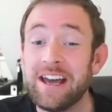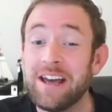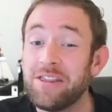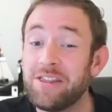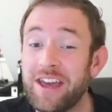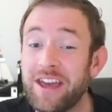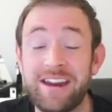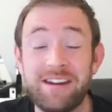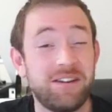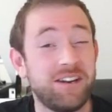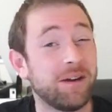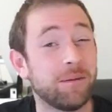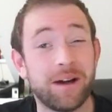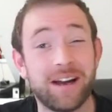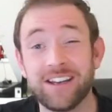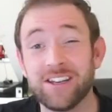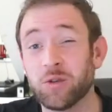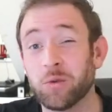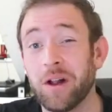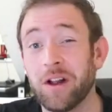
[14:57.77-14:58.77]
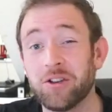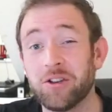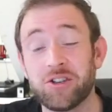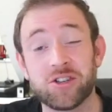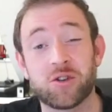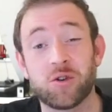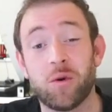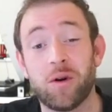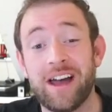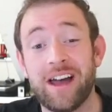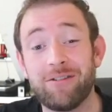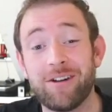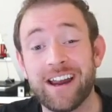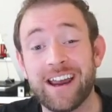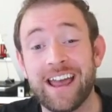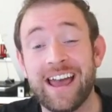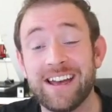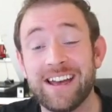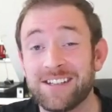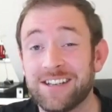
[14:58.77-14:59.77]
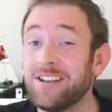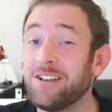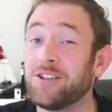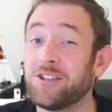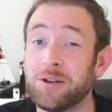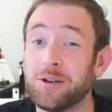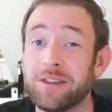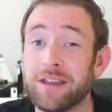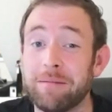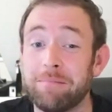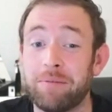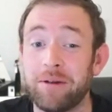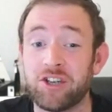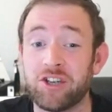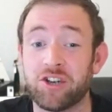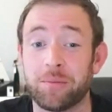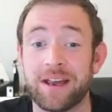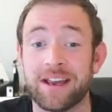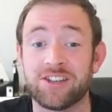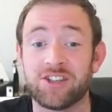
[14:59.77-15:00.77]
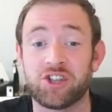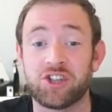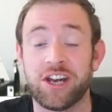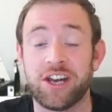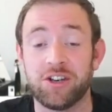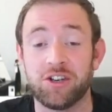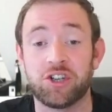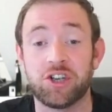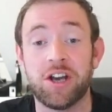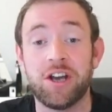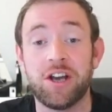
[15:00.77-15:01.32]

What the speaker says: then you might as well just go right ahead and do that bishop exchange.